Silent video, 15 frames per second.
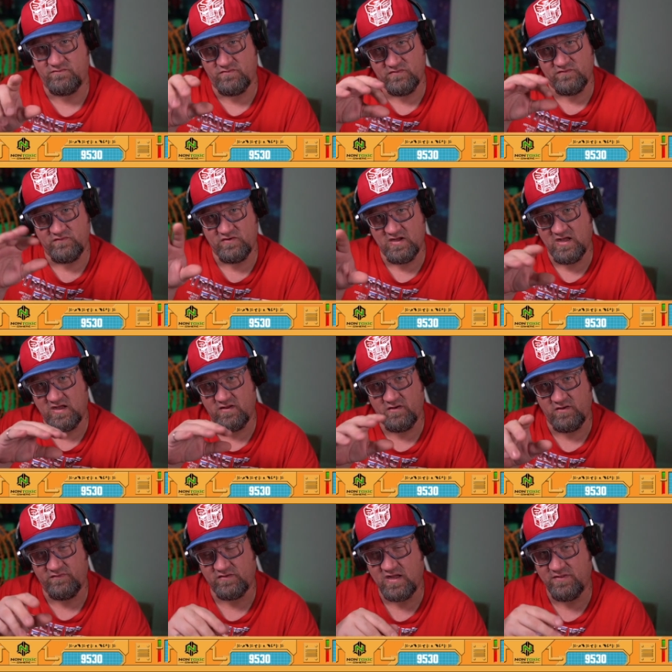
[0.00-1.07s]

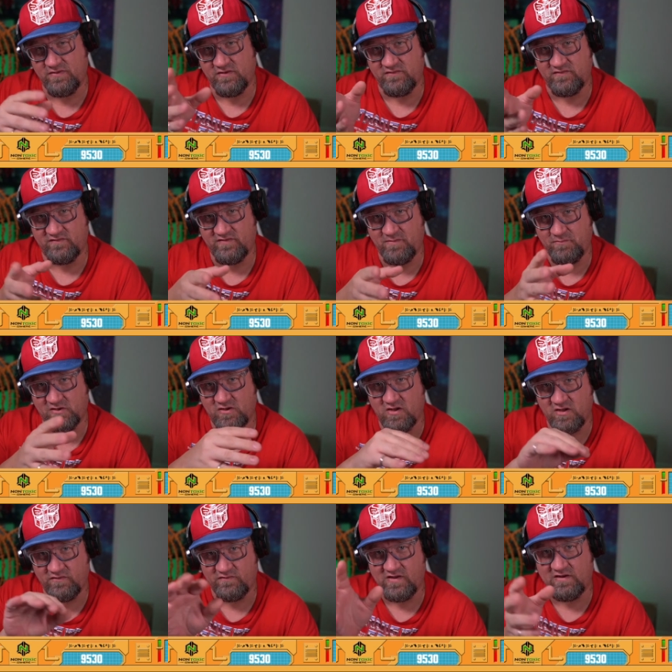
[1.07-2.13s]

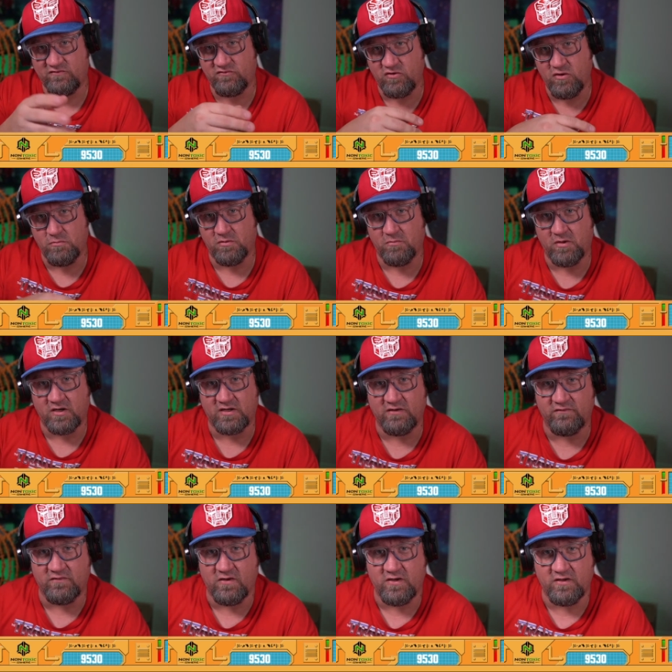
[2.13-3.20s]
Decepticon / Cobra
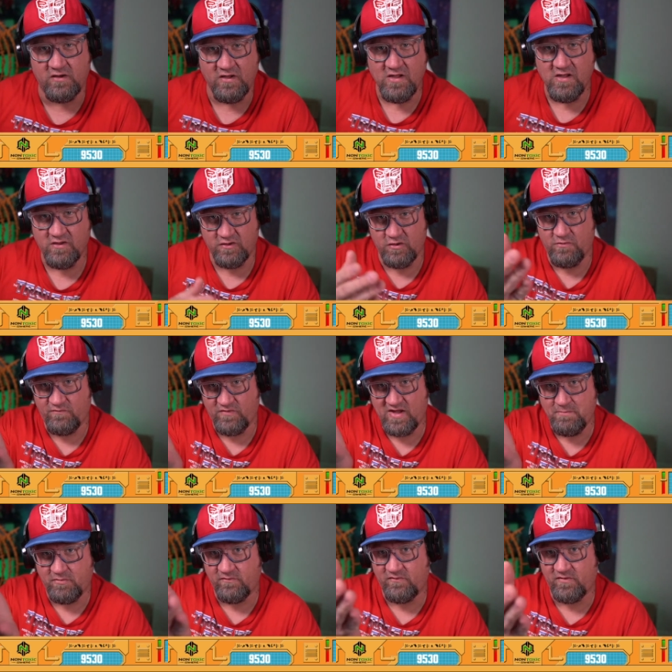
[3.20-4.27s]
markings on it. You know,
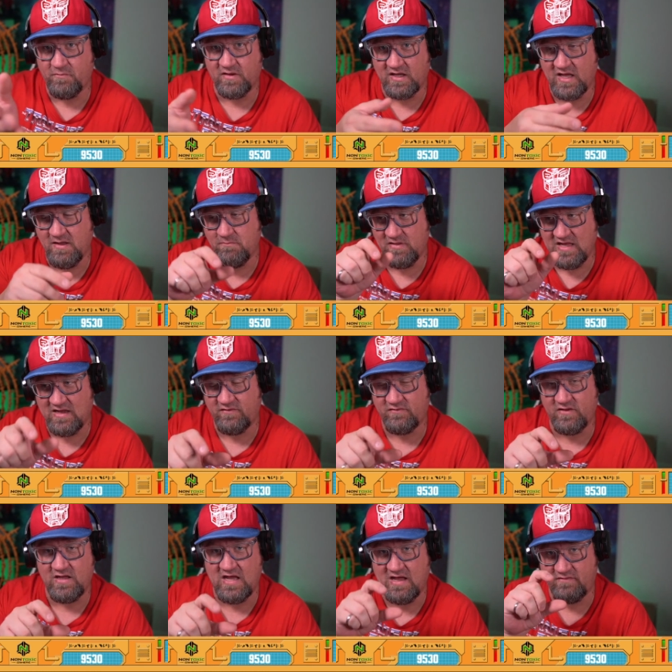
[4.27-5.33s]
Viper from the game, they
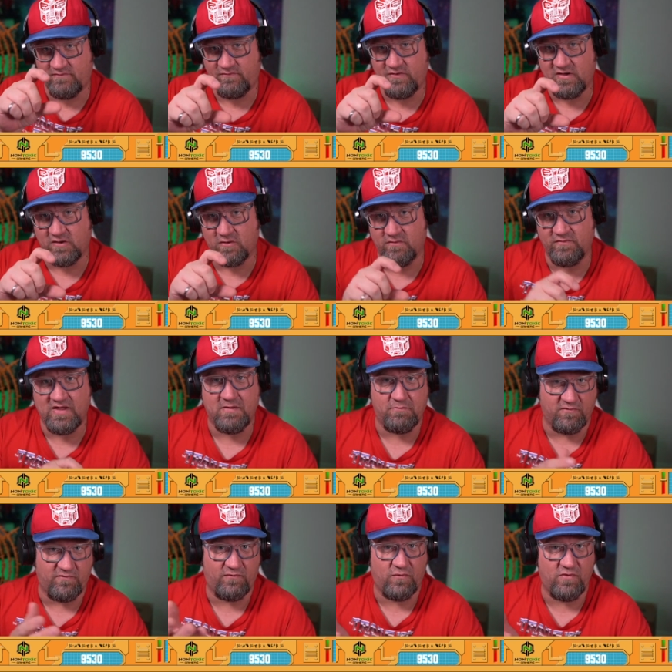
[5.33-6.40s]
actually had a figure of that
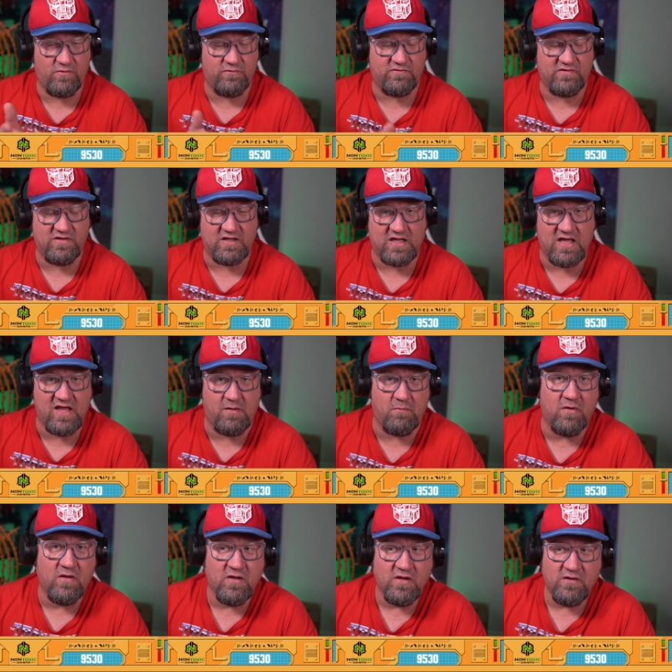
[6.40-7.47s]
before it was in the game.
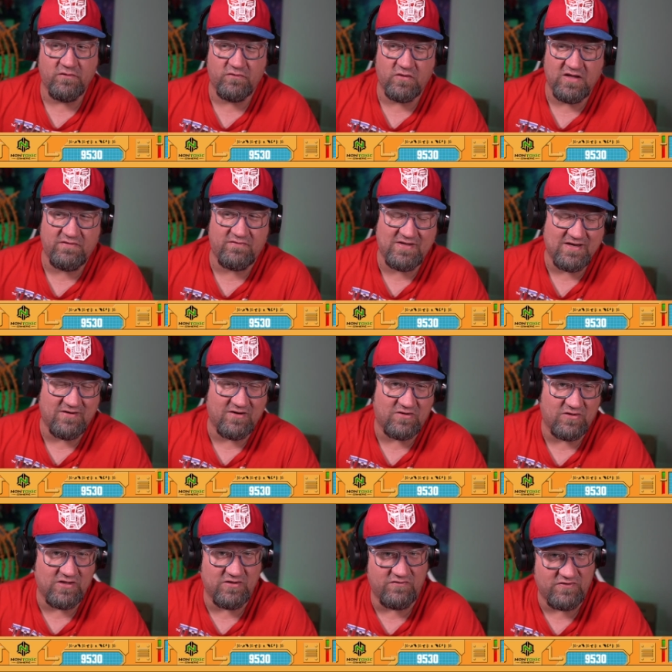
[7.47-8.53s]
So that's
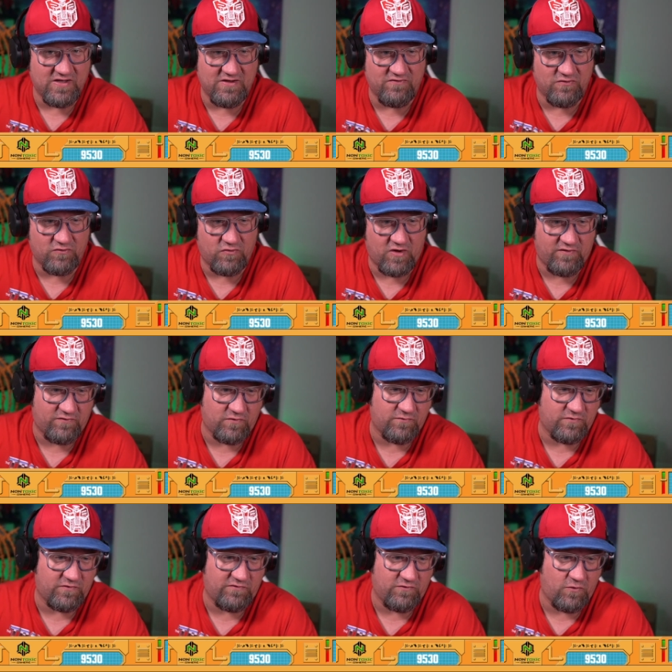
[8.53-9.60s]
technically a G.I. Joe
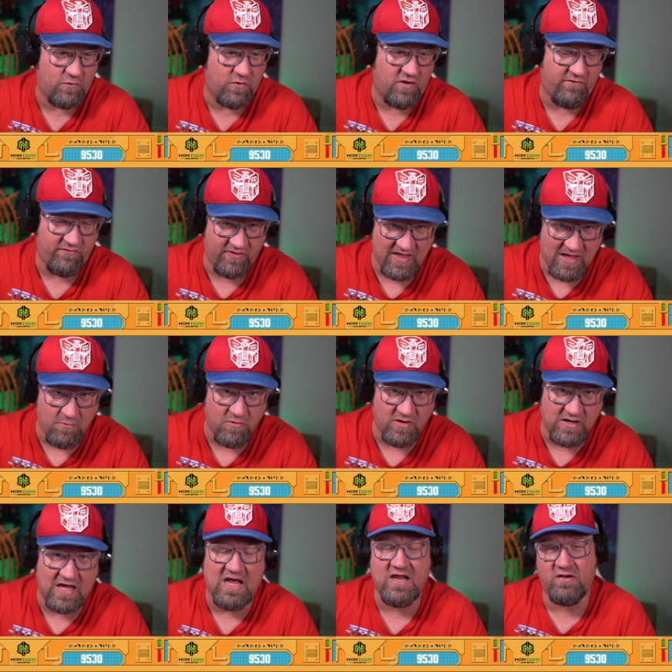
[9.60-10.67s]
crossover. So of that one,
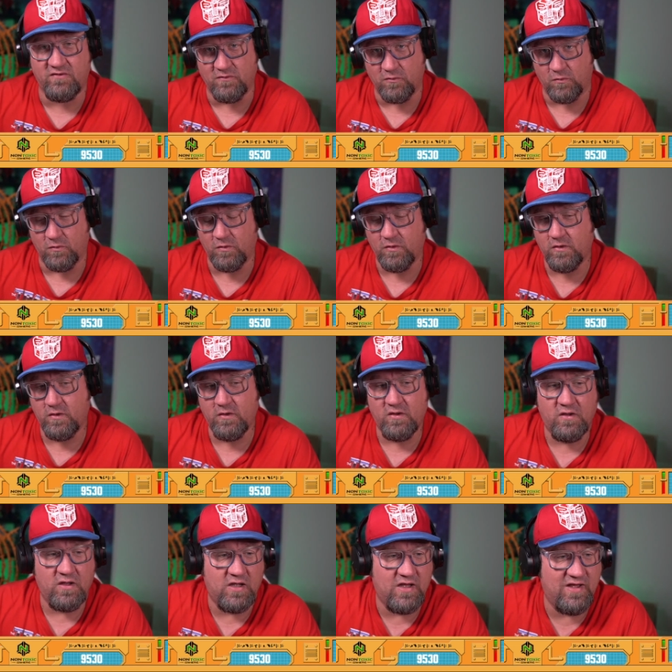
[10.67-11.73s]
I do.
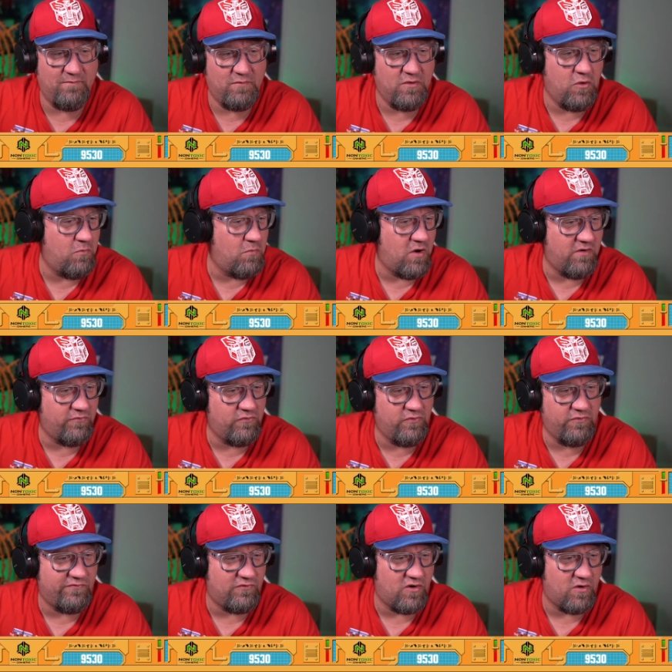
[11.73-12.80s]
But no Marvel, no
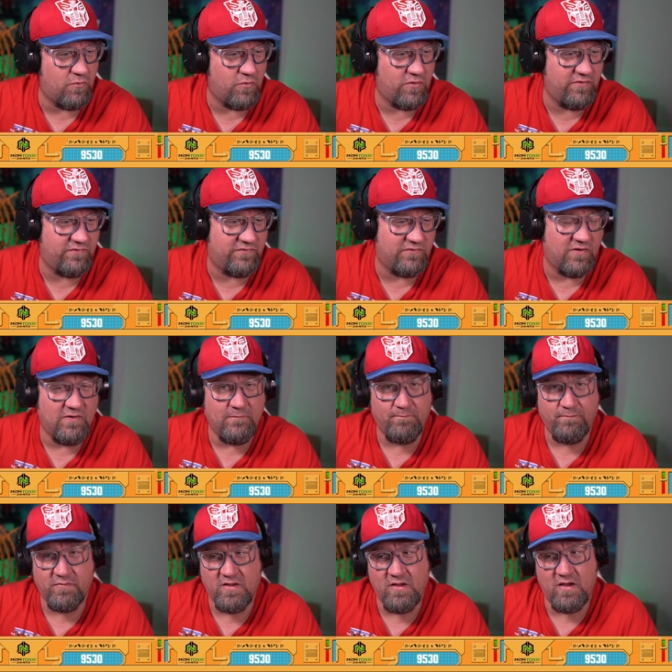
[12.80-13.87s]
Star Wars.
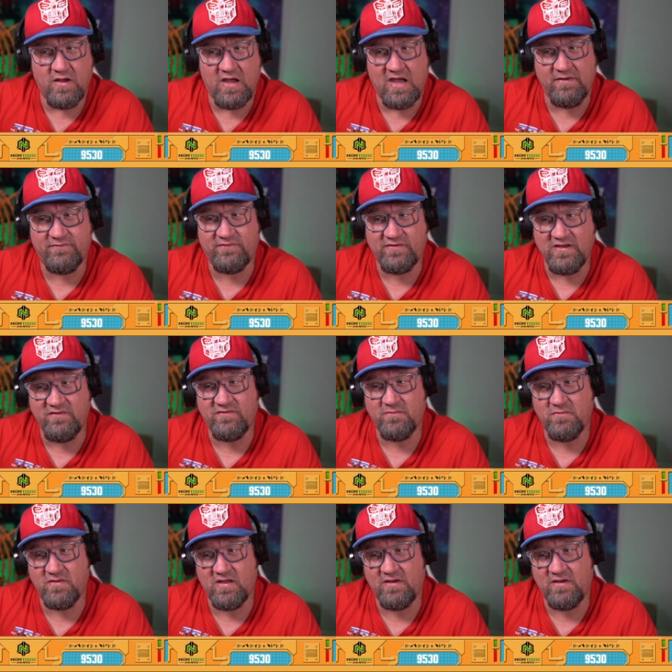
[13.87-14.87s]
I've seen some...